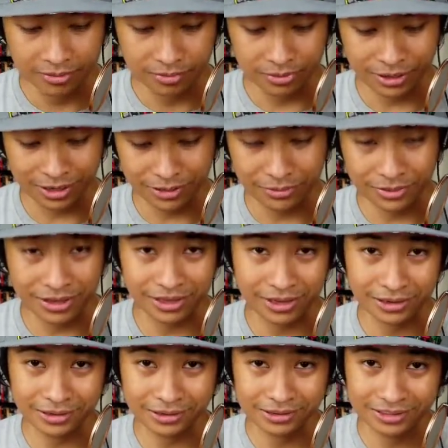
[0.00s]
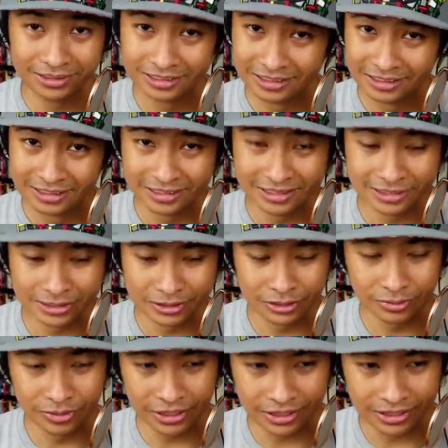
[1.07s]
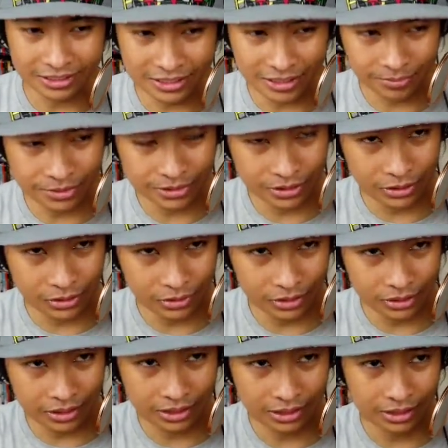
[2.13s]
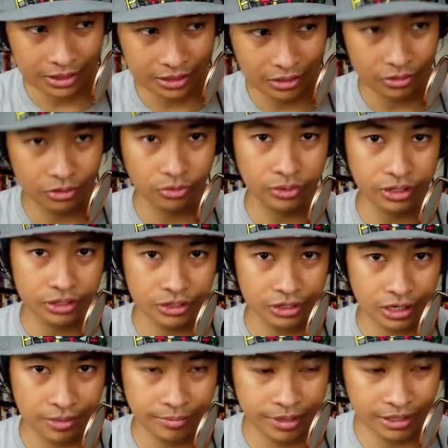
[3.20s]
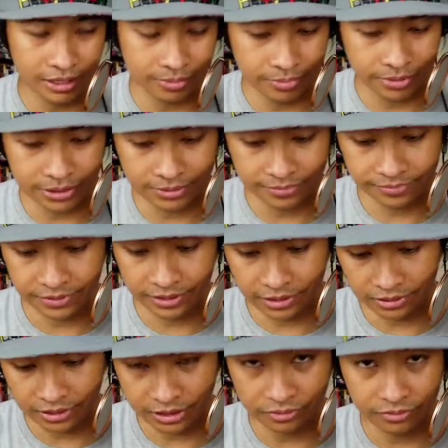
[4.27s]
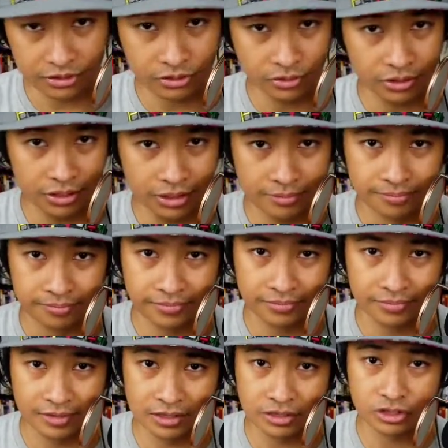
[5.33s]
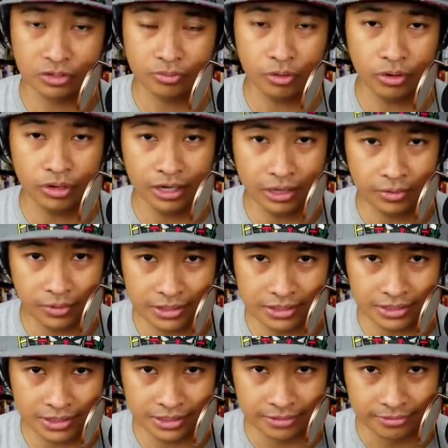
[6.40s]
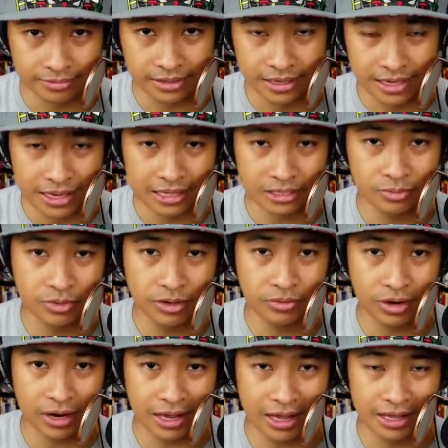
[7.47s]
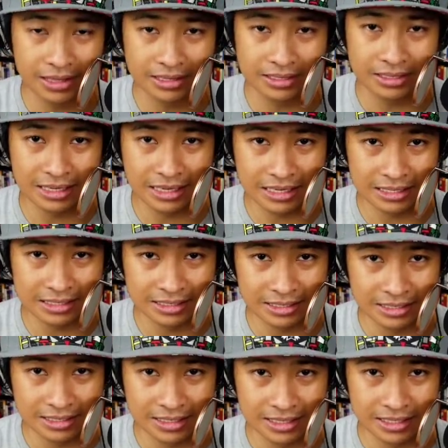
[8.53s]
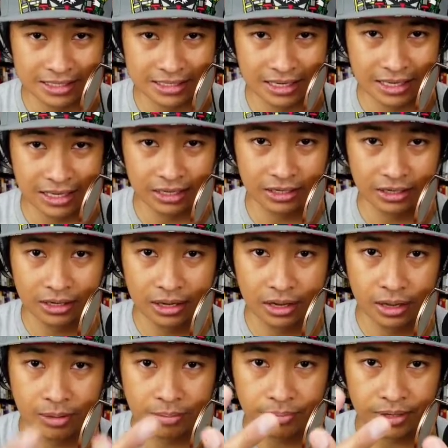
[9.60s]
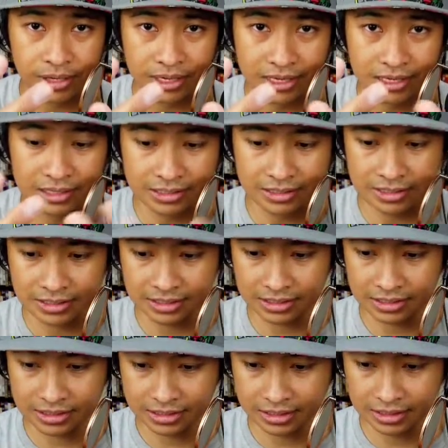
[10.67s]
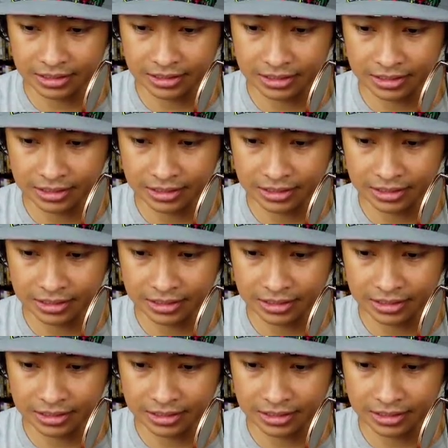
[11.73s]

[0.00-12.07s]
But anyway, yo, this is Too Many Cuts episode. Uh, I don't know which, how many, but you know, thank you for tuning in. This is your boy in the NYC. It's me, Ray, and this is the EDCC saying peace.